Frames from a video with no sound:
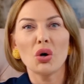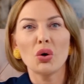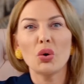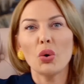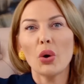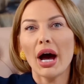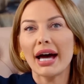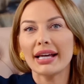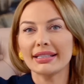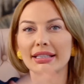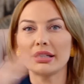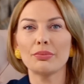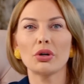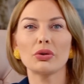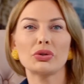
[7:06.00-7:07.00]
who has the
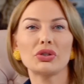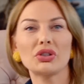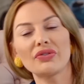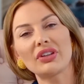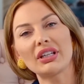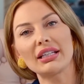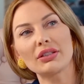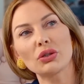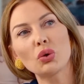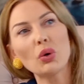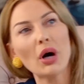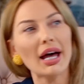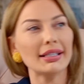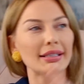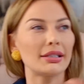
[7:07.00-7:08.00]
most of this, who
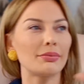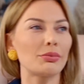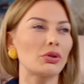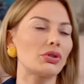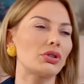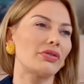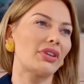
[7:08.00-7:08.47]
has the most of